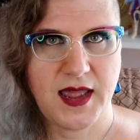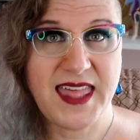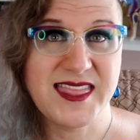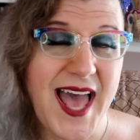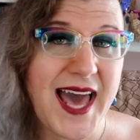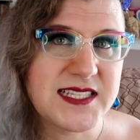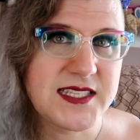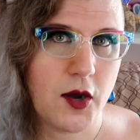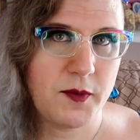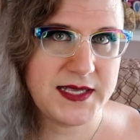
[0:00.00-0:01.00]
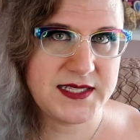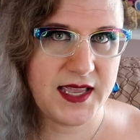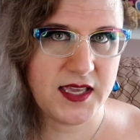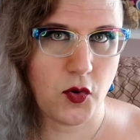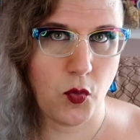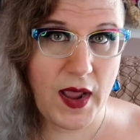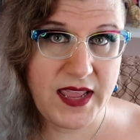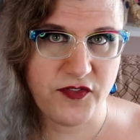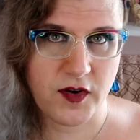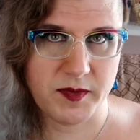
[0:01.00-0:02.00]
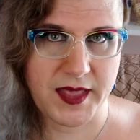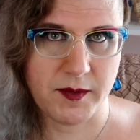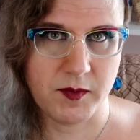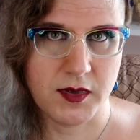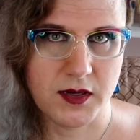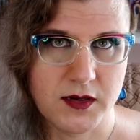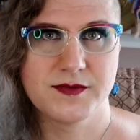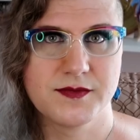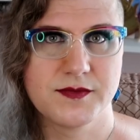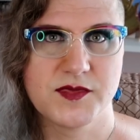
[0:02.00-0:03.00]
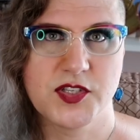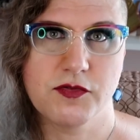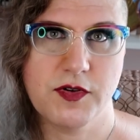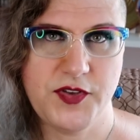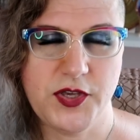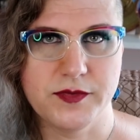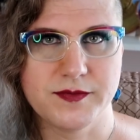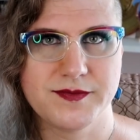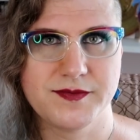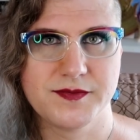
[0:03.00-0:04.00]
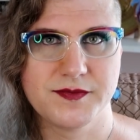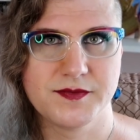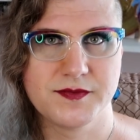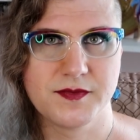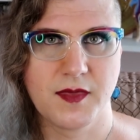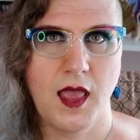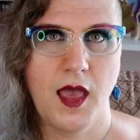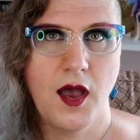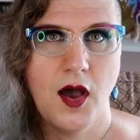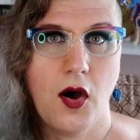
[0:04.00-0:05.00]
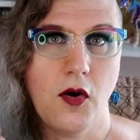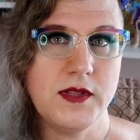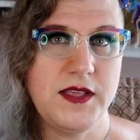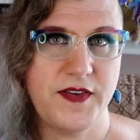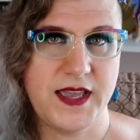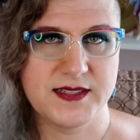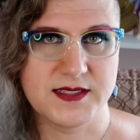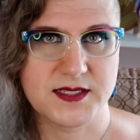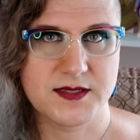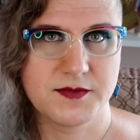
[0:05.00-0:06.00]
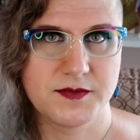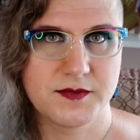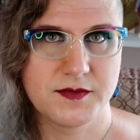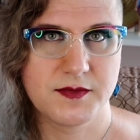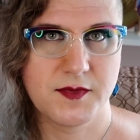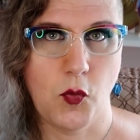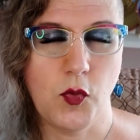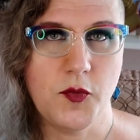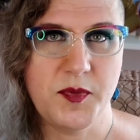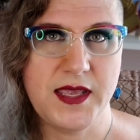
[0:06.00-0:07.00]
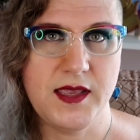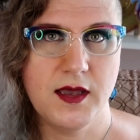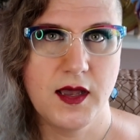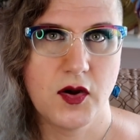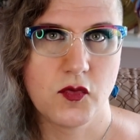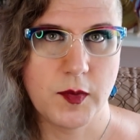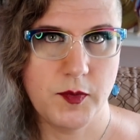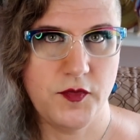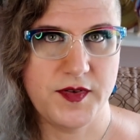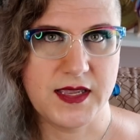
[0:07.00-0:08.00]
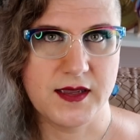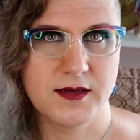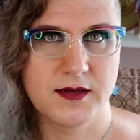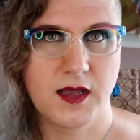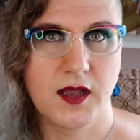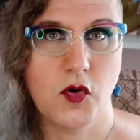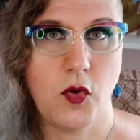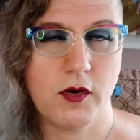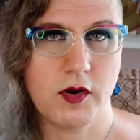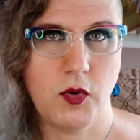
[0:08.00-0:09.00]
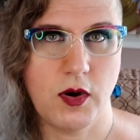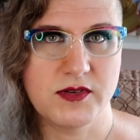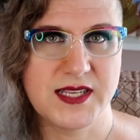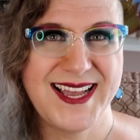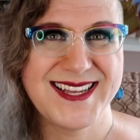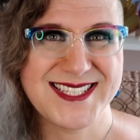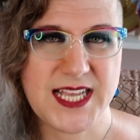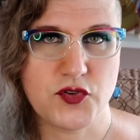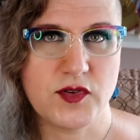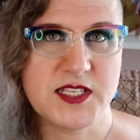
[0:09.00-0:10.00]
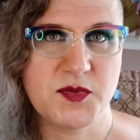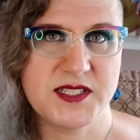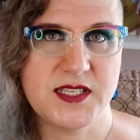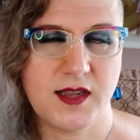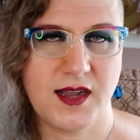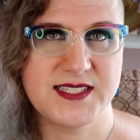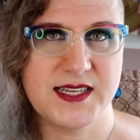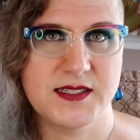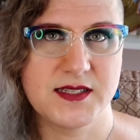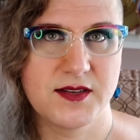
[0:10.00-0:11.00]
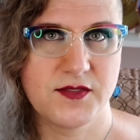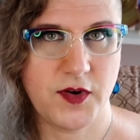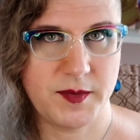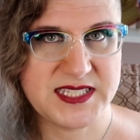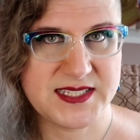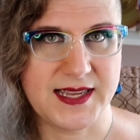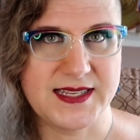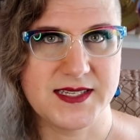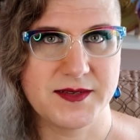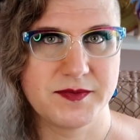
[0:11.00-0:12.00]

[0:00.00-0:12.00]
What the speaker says: And that is now being taken away from them. To review, OnlyFans will be removing, quote-unquote, sexually explicit content from its site